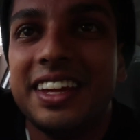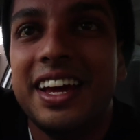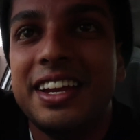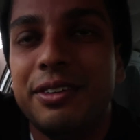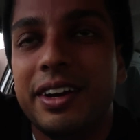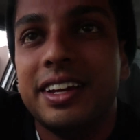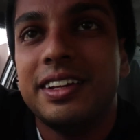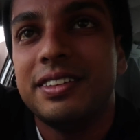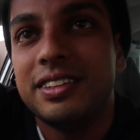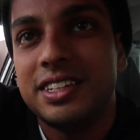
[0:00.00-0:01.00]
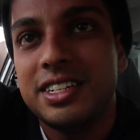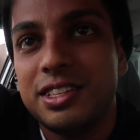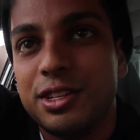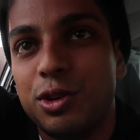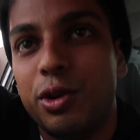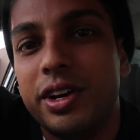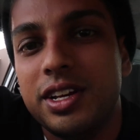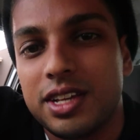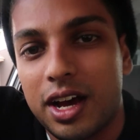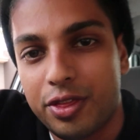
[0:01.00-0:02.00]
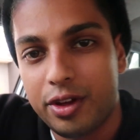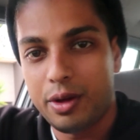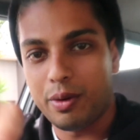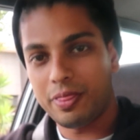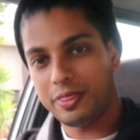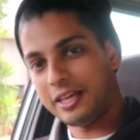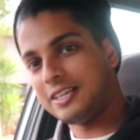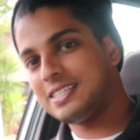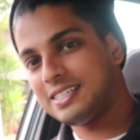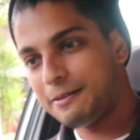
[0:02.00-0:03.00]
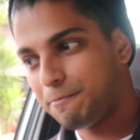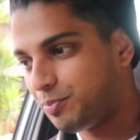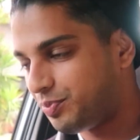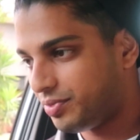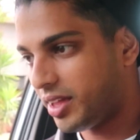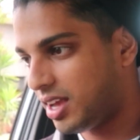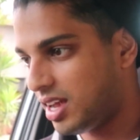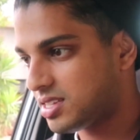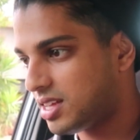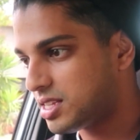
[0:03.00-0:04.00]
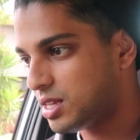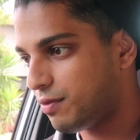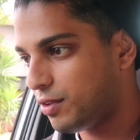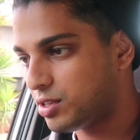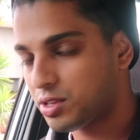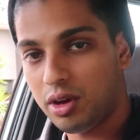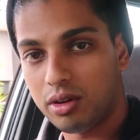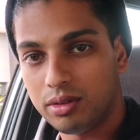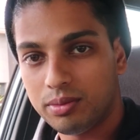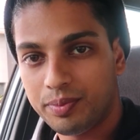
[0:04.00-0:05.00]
Anyway, just notorious R31 things. The car starts up first go.